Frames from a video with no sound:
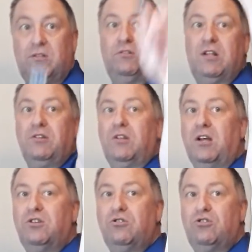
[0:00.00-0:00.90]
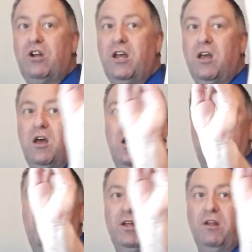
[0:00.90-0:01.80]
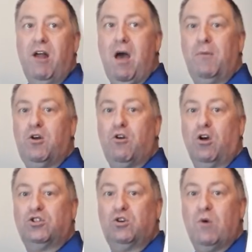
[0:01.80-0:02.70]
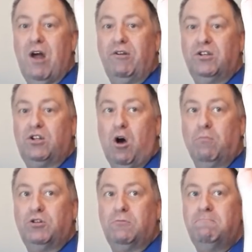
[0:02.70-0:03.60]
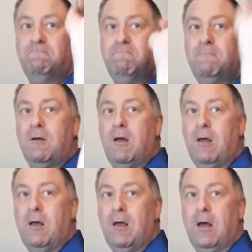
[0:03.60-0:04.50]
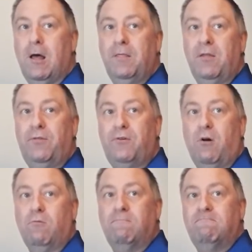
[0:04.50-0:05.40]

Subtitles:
stand nice and straight, bring your arm across to where it stops, and then throw.